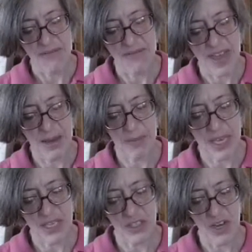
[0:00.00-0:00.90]

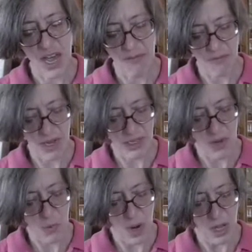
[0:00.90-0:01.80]
family is not
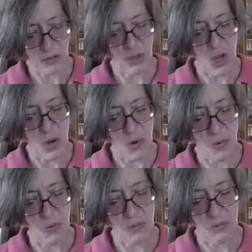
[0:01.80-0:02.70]
really well
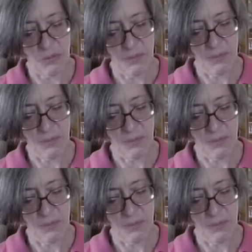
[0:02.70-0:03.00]
known.